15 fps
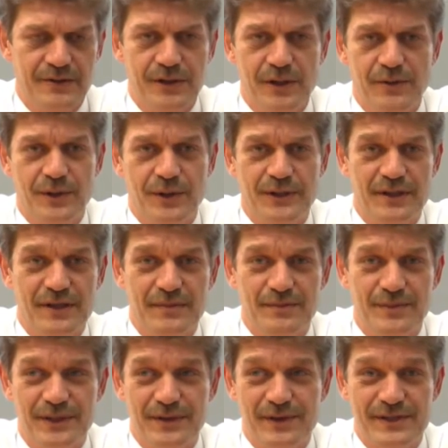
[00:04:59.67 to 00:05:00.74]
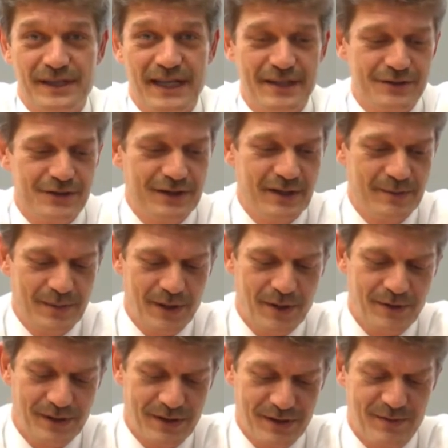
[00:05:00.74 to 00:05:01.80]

You have heard in the previous lecture about